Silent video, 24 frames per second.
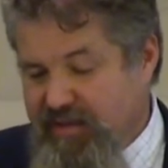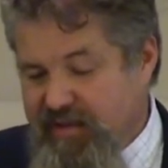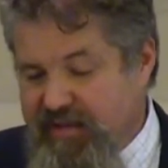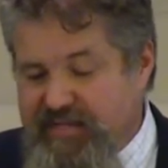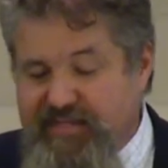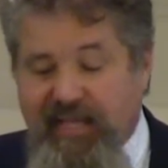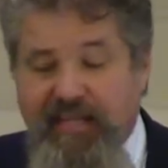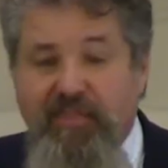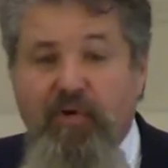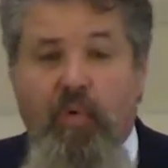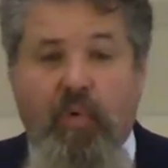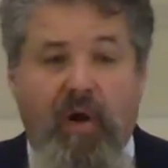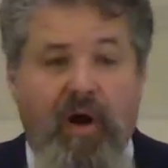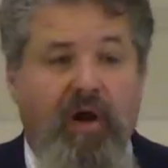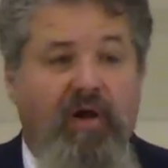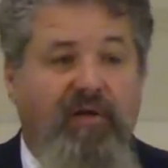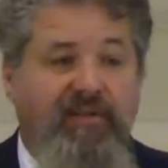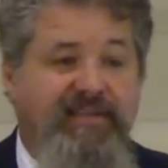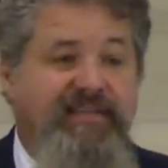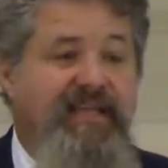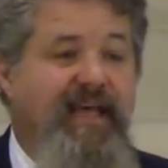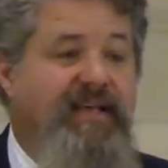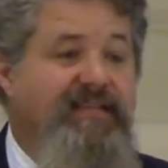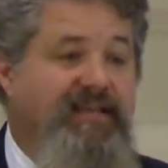You see, the
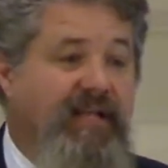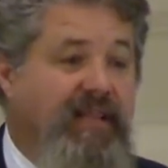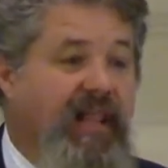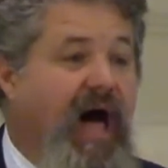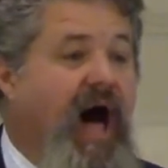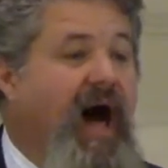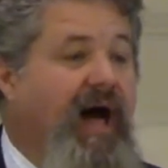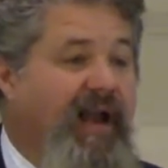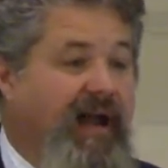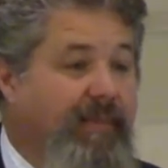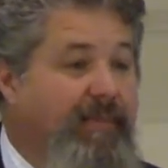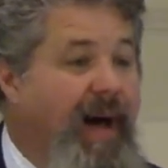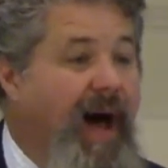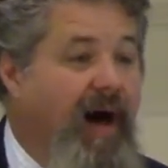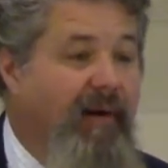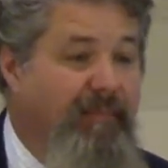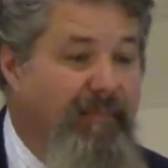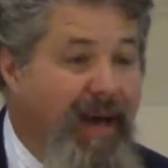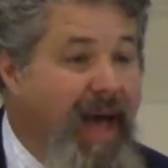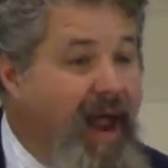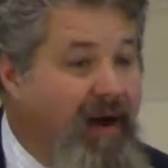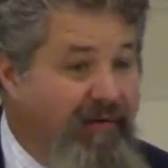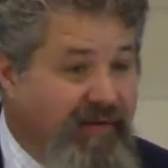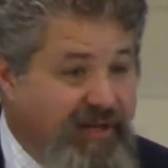world says a lot
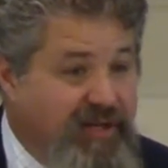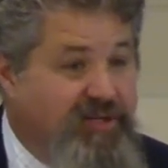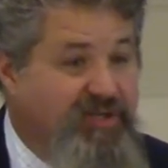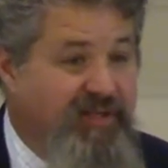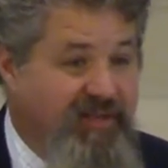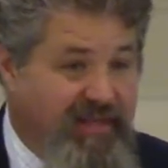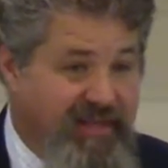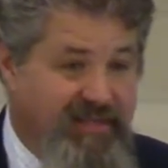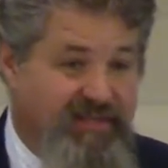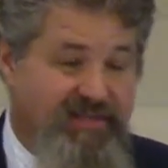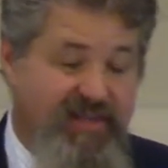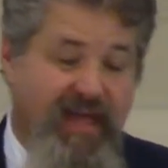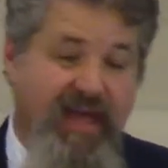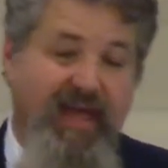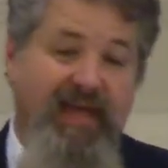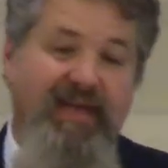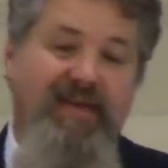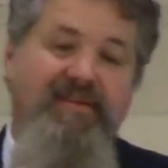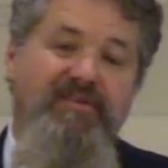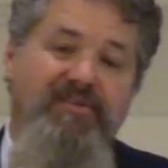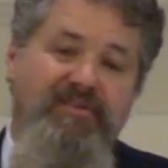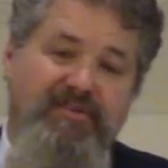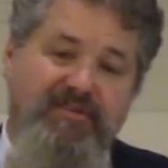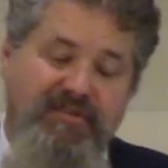about marriage these
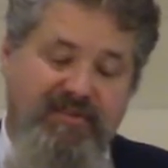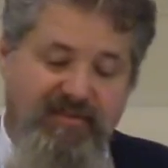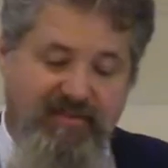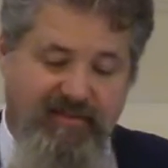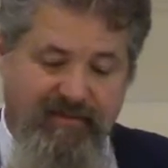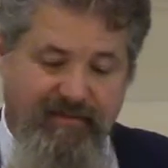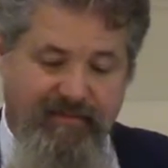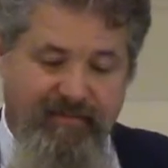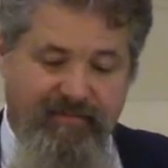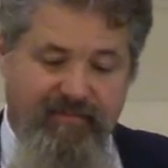days,